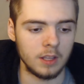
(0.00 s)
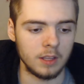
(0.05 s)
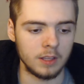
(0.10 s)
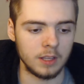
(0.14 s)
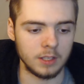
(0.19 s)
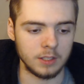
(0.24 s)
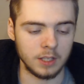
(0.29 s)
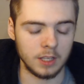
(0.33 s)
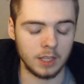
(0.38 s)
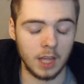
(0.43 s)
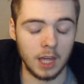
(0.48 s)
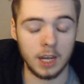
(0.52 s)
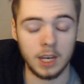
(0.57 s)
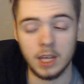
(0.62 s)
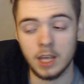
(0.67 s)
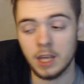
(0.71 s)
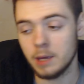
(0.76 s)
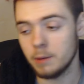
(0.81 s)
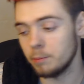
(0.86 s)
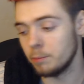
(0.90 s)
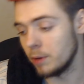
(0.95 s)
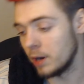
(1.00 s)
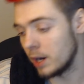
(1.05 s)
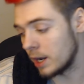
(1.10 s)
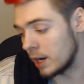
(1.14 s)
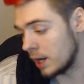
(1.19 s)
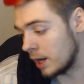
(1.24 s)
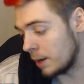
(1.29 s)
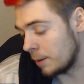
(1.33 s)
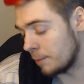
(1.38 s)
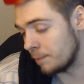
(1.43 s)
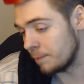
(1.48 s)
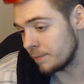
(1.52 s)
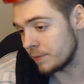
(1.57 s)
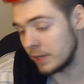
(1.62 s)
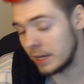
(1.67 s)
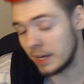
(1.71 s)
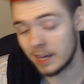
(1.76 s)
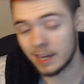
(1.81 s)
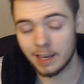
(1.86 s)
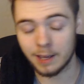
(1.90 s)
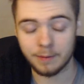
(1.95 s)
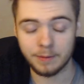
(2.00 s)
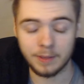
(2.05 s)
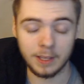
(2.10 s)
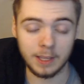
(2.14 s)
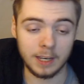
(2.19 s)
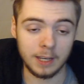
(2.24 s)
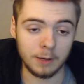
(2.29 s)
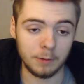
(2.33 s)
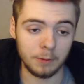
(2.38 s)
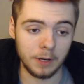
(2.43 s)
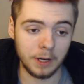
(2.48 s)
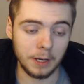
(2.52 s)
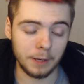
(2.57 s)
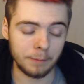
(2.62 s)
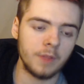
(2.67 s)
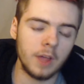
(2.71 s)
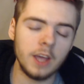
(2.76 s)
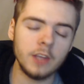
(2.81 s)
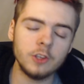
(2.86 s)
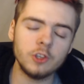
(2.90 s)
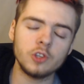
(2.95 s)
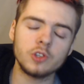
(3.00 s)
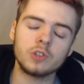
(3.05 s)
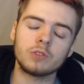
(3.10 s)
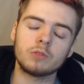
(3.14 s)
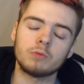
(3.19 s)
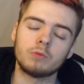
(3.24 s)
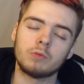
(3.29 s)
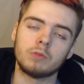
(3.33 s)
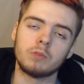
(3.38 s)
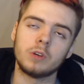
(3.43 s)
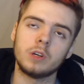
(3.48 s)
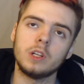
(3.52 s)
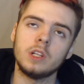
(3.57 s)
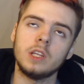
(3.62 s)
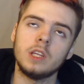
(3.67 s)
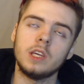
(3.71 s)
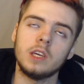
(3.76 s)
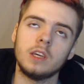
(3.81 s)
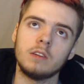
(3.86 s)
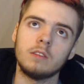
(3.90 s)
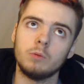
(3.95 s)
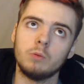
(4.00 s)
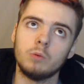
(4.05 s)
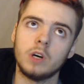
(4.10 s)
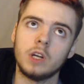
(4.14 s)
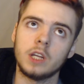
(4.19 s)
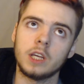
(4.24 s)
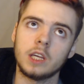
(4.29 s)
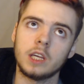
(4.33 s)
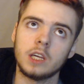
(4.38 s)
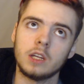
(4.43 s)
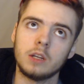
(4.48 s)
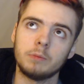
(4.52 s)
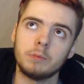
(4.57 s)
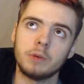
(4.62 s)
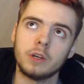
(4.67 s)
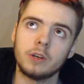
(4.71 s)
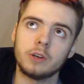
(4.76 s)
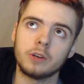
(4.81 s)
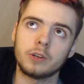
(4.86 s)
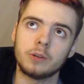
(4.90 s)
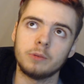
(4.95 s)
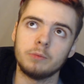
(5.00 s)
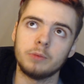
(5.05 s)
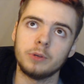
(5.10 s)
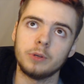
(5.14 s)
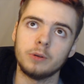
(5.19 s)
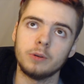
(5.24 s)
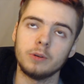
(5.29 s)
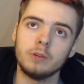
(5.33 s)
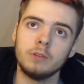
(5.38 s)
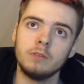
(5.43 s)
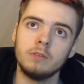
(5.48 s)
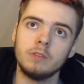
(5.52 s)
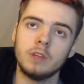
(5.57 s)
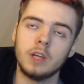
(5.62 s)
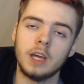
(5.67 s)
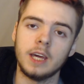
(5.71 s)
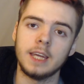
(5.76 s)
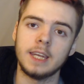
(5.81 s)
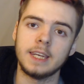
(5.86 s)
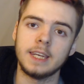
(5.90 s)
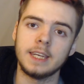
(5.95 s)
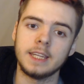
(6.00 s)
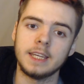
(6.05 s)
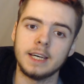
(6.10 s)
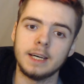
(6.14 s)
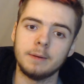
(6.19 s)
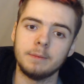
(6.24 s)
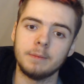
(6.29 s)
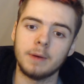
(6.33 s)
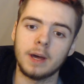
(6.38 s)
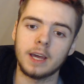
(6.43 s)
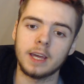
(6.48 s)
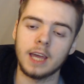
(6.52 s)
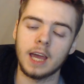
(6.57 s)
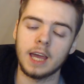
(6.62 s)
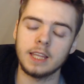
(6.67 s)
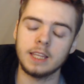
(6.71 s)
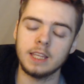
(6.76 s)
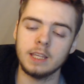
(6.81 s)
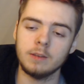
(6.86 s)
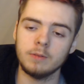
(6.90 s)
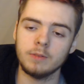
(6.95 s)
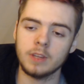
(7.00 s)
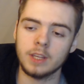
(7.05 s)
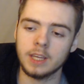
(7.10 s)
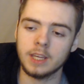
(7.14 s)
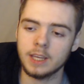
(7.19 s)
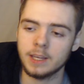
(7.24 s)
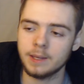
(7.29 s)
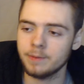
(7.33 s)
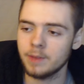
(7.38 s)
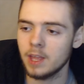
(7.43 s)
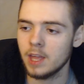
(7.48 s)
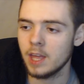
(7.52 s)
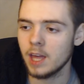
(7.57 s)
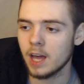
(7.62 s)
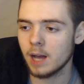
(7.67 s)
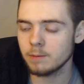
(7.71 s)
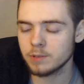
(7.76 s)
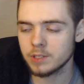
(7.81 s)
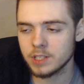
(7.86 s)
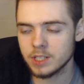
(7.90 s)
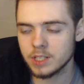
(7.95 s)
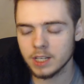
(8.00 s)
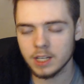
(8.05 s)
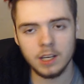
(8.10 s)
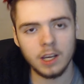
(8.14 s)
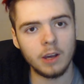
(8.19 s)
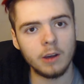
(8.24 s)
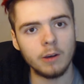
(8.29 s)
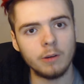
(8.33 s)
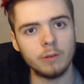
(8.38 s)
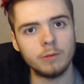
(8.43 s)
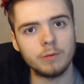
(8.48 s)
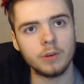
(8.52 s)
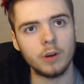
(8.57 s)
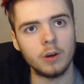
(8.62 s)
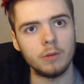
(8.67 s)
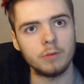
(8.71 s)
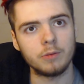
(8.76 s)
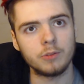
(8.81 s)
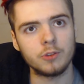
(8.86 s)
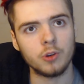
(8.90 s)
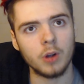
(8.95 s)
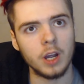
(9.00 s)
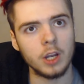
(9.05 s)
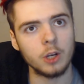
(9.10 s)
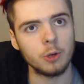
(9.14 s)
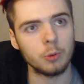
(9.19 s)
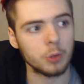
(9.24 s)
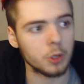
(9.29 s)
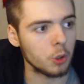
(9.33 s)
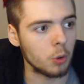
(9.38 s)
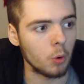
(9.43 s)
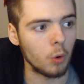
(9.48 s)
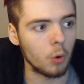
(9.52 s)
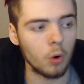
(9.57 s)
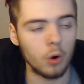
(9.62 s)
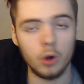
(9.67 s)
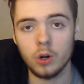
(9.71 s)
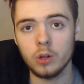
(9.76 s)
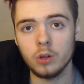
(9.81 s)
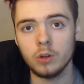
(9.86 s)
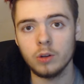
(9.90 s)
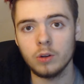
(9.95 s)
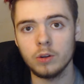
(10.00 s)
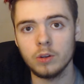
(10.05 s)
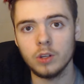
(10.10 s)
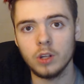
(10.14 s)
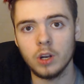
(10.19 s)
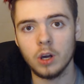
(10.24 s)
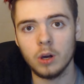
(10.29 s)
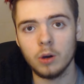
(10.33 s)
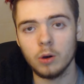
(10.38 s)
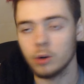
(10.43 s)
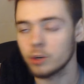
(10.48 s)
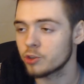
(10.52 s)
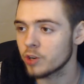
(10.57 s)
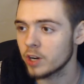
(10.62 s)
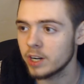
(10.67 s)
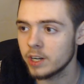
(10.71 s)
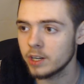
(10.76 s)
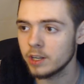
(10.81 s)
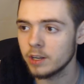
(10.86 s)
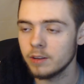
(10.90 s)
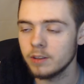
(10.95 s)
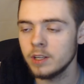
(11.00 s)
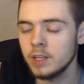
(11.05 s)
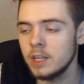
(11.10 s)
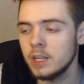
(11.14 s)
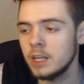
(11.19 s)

things like that. But um, yeah, anyway, I just really want to get a better computer, and um, I I didn't. I'm sick of of trying to record, you know, or trying to